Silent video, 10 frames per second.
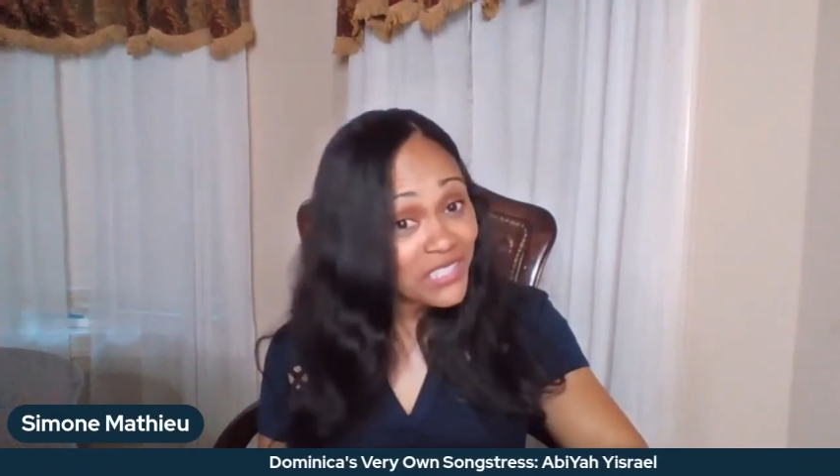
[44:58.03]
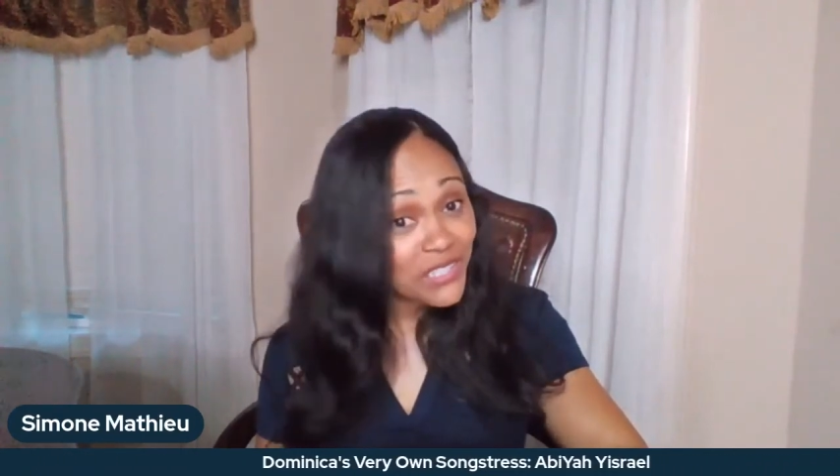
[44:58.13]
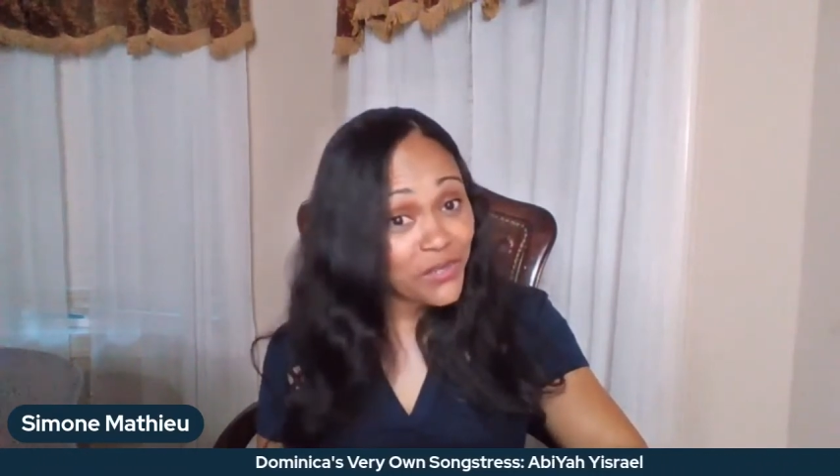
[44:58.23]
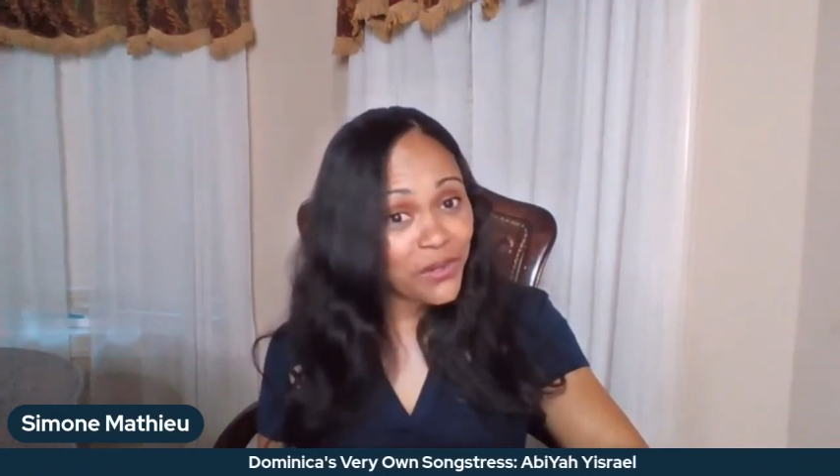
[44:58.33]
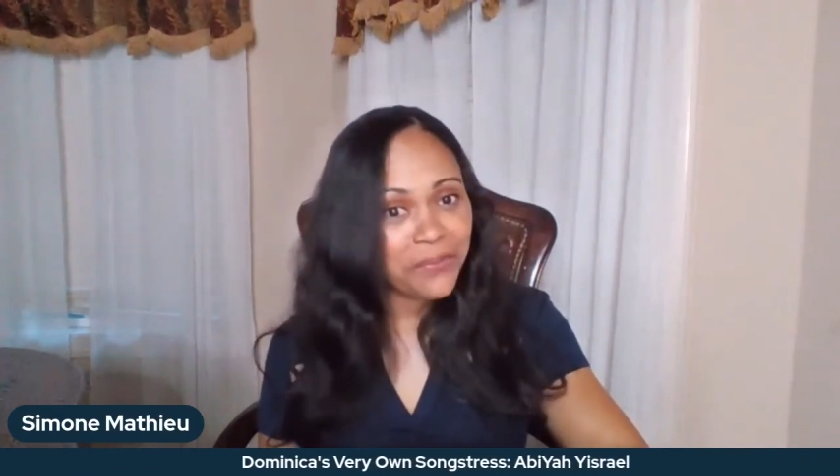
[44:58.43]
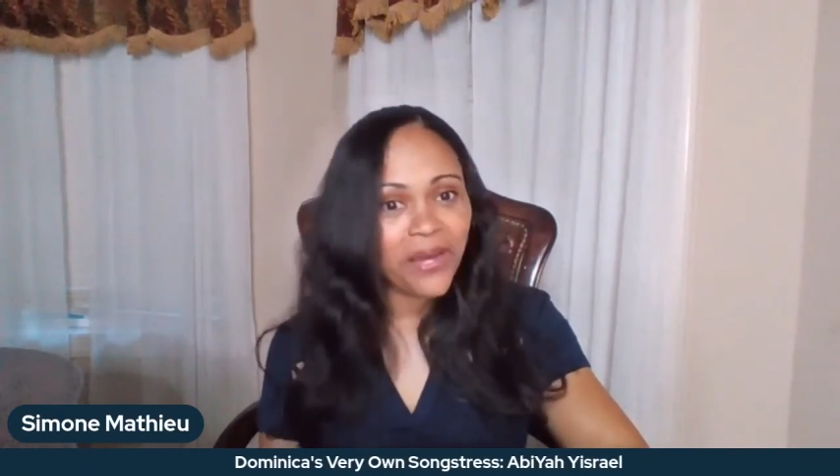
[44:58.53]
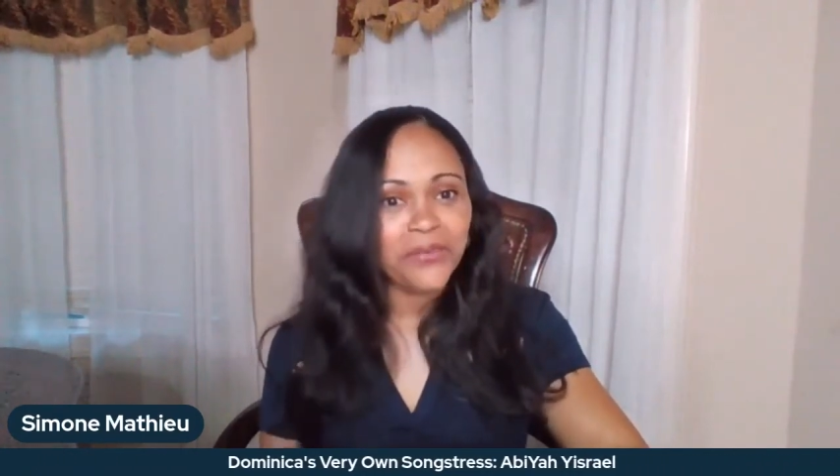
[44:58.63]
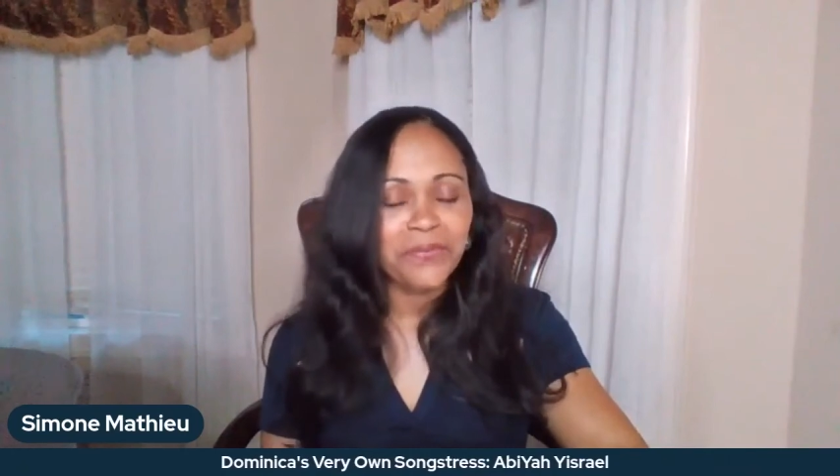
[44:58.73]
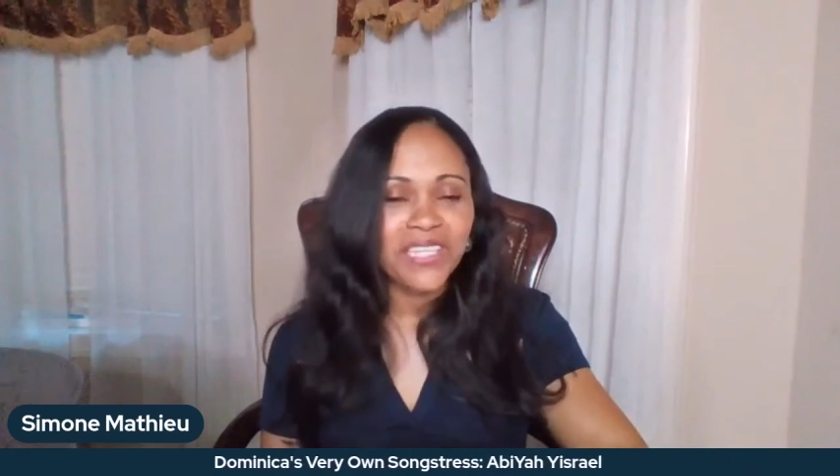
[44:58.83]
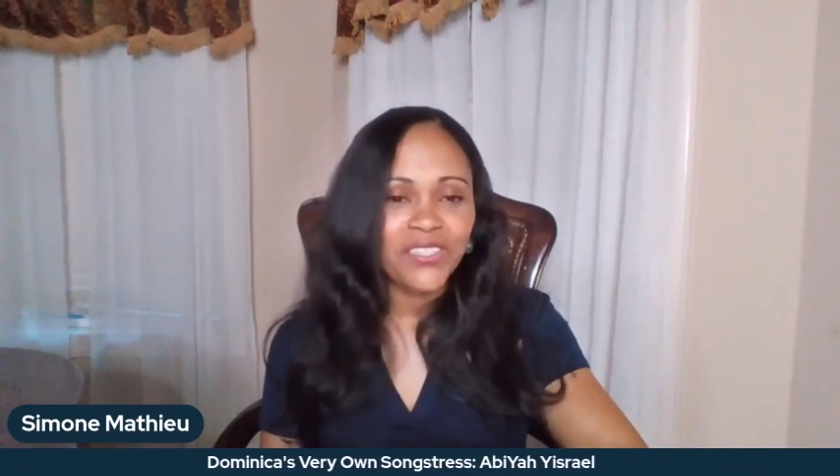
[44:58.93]
to know
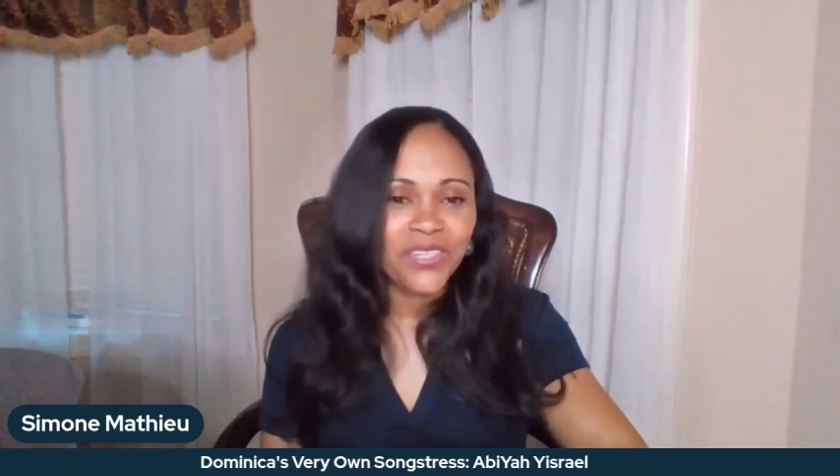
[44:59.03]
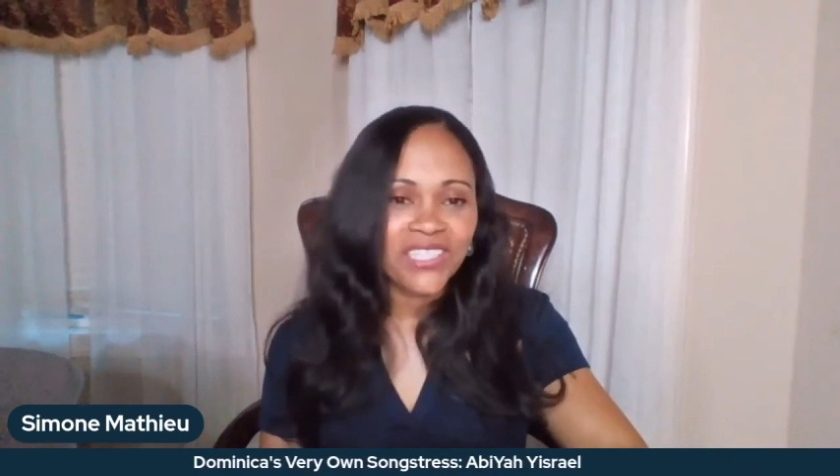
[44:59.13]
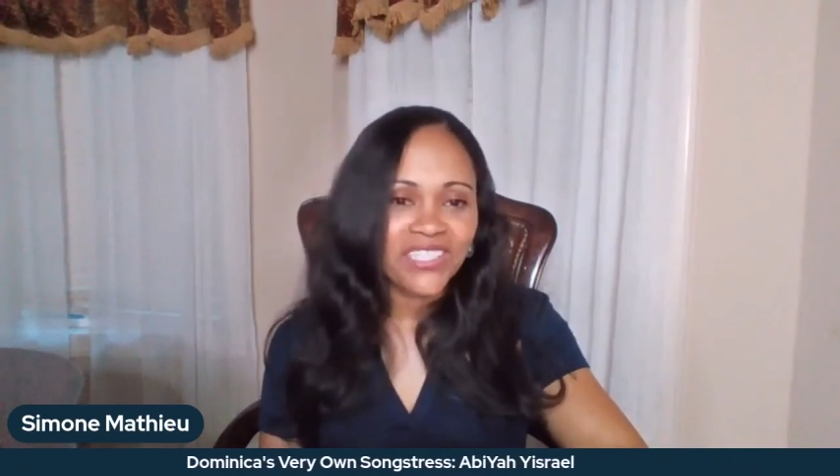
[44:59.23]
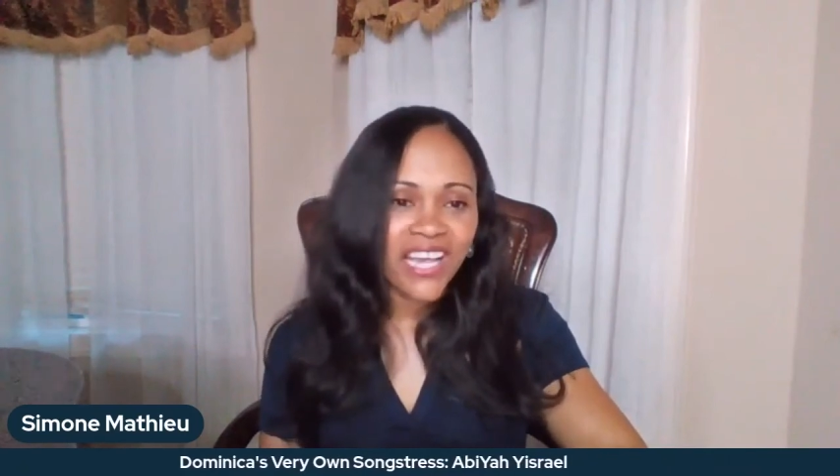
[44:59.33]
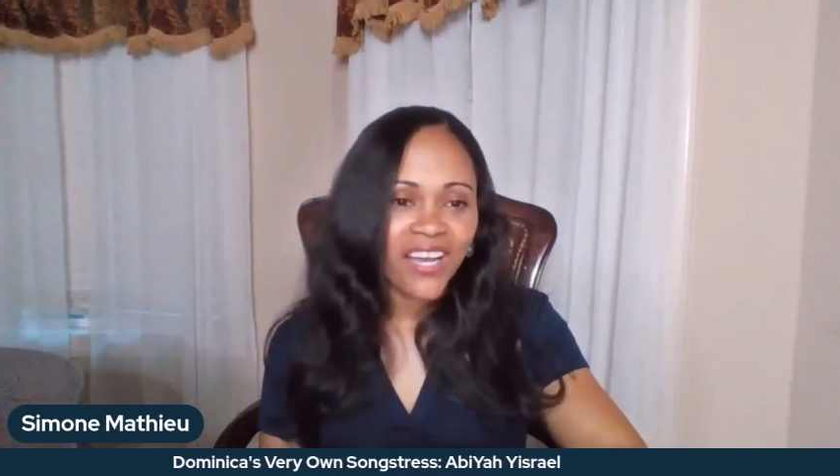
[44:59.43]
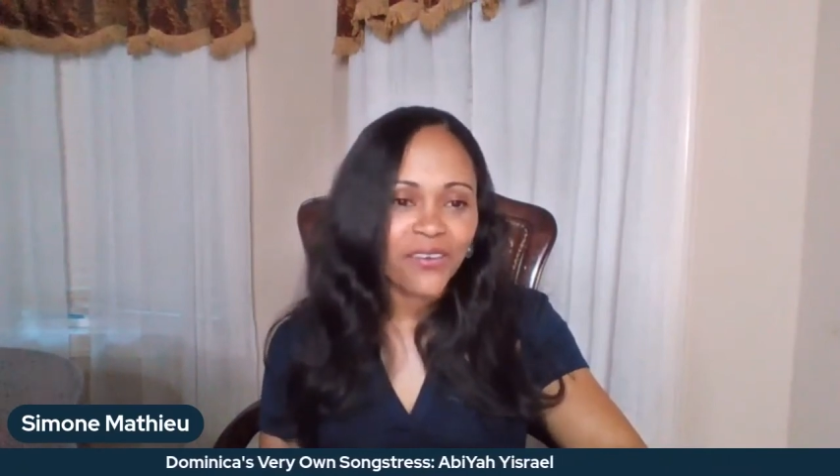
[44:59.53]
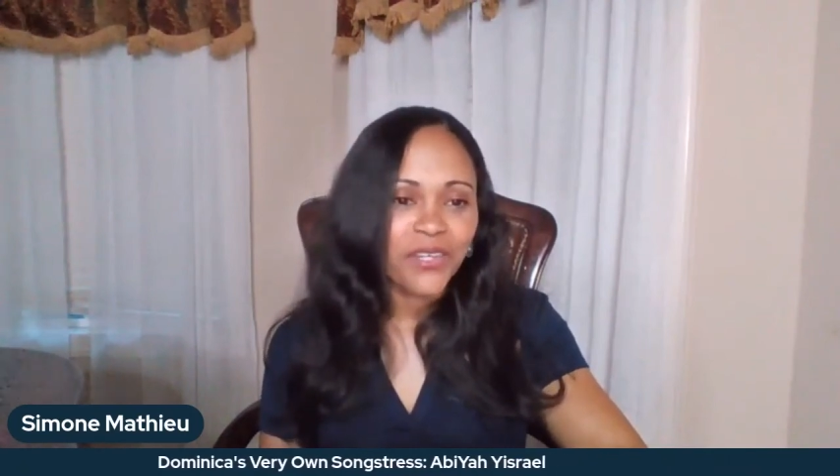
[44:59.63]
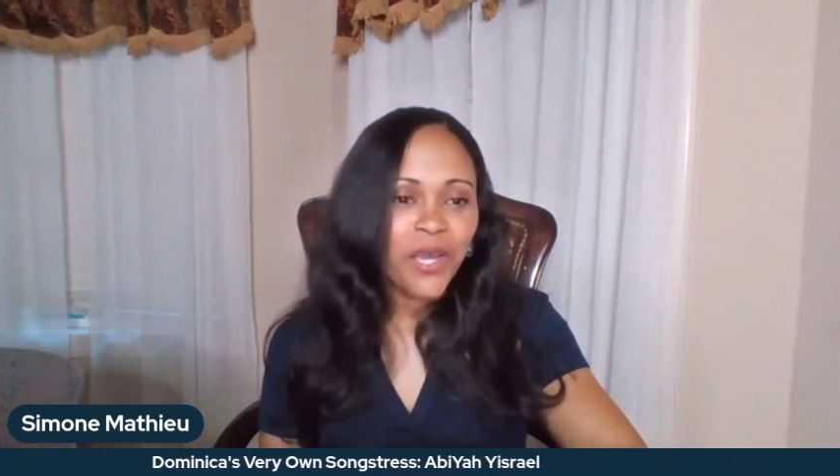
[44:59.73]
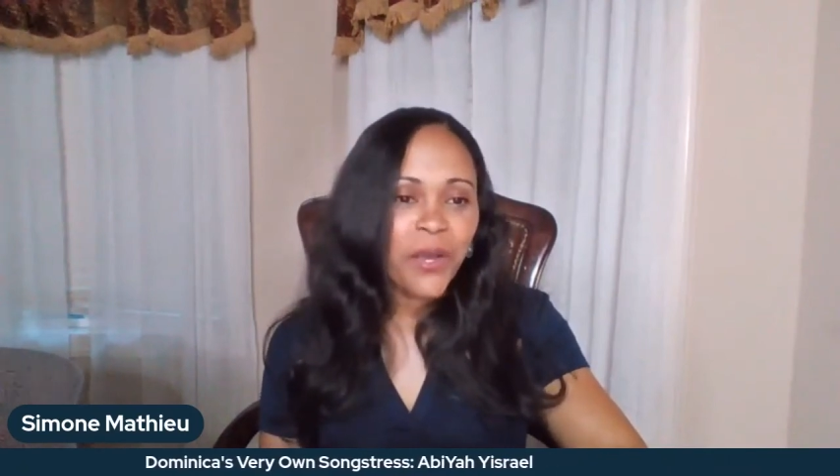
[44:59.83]
about me, you can check out